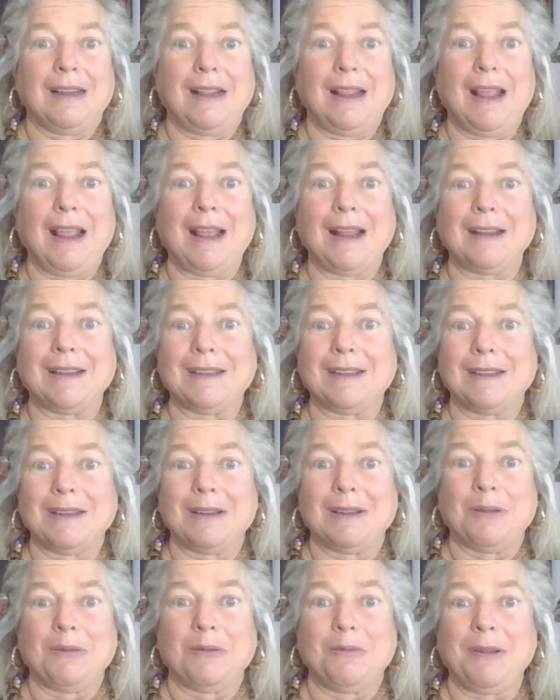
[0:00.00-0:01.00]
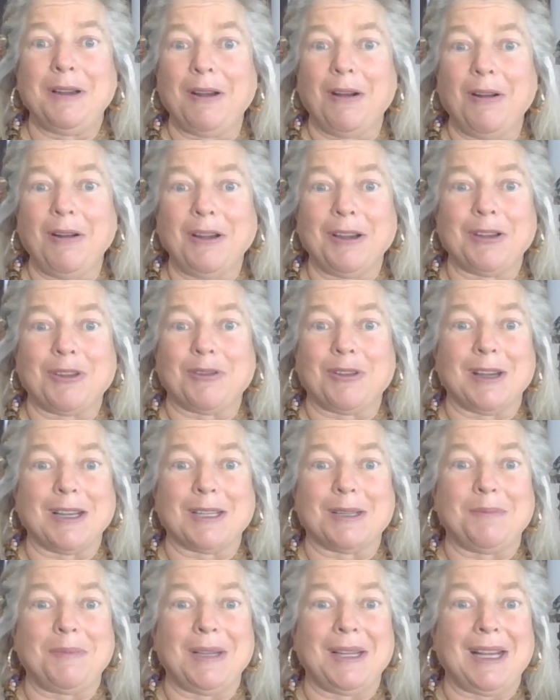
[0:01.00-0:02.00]
And we already
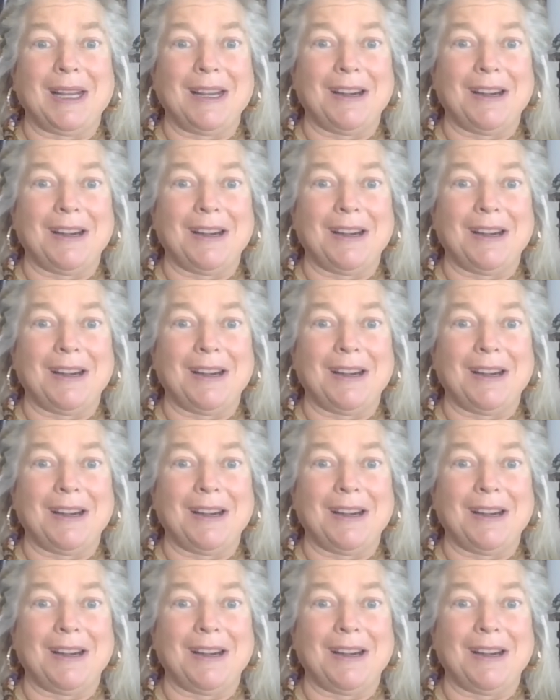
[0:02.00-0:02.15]
transmit